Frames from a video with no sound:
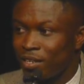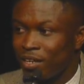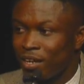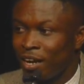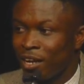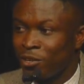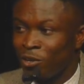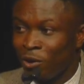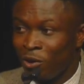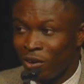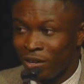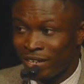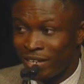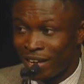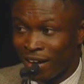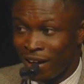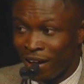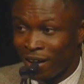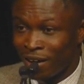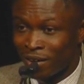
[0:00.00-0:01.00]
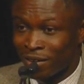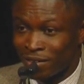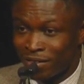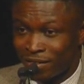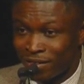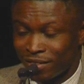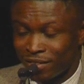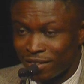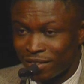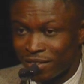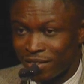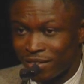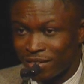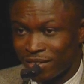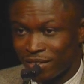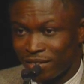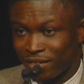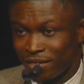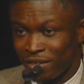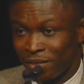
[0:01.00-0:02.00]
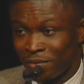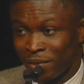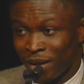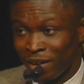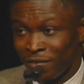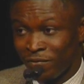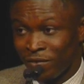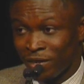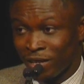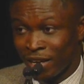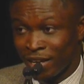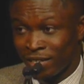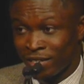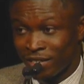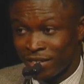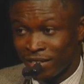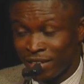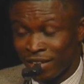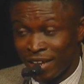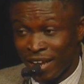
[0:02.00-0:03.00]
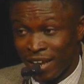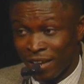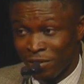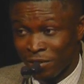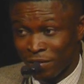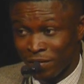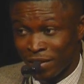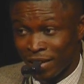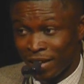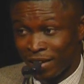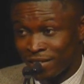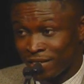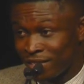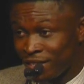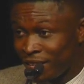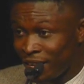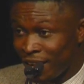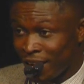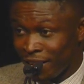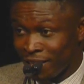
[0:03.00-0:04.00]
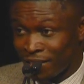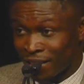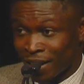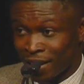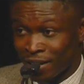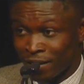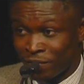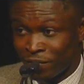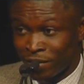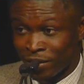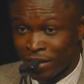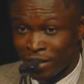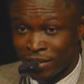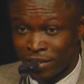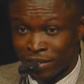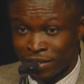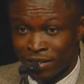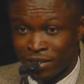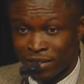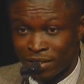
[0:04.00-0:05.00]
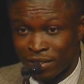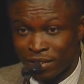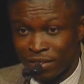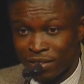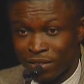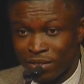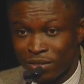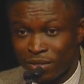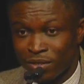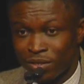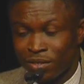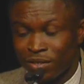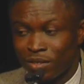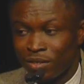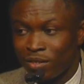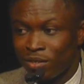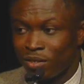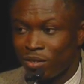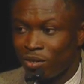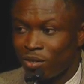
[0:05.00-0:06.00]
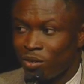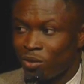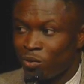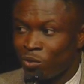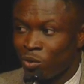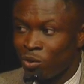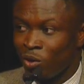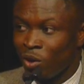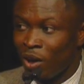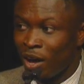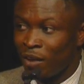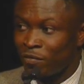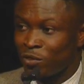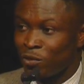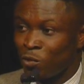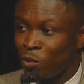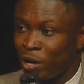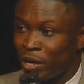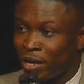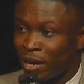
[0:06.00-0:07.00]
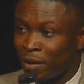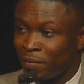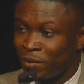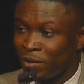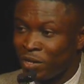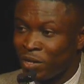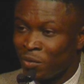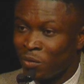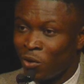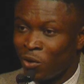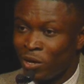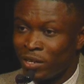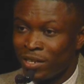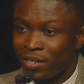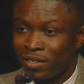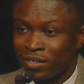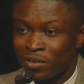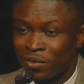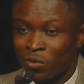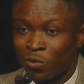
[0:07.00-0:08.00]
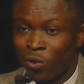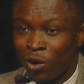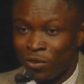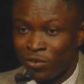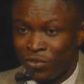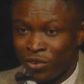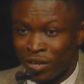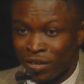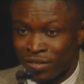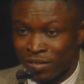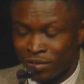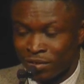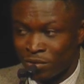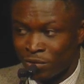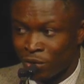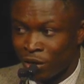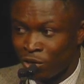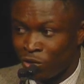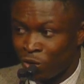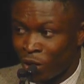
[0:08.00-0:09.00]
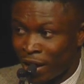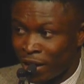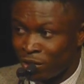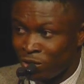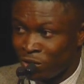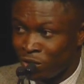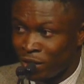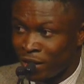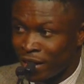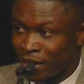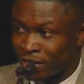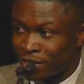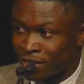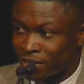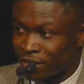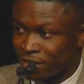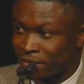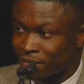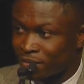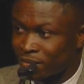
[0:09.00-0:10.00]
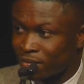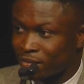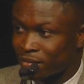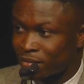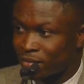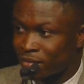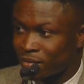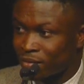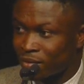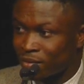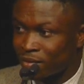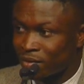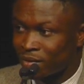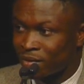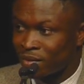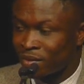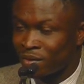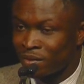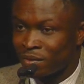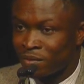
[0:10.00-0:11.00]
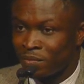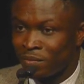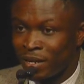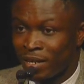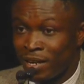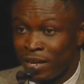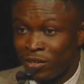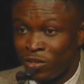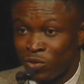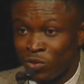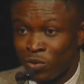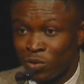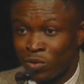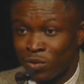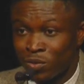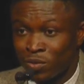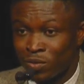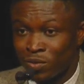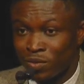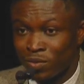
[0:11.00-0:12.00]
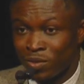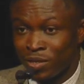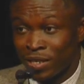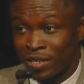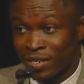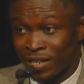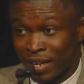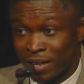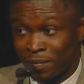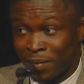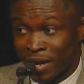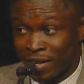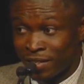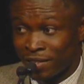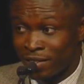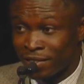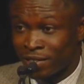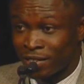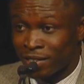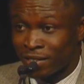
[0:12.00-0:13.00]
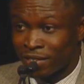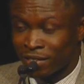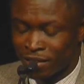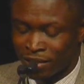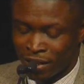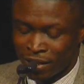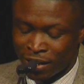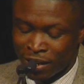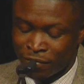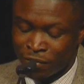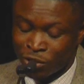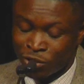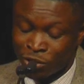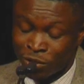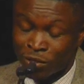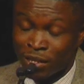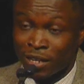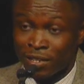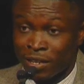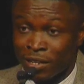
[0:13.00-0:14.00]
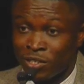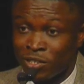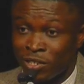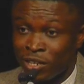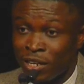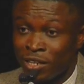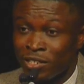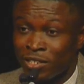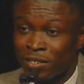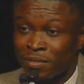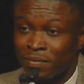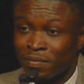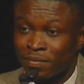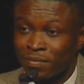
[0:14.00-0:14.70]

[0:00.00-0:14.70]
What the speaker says: a young girl in my village, in any of the 8 other villages, will not have to wake up in the morning wondering, what do I do next? But they too, just like my sisters, can have a shot at education.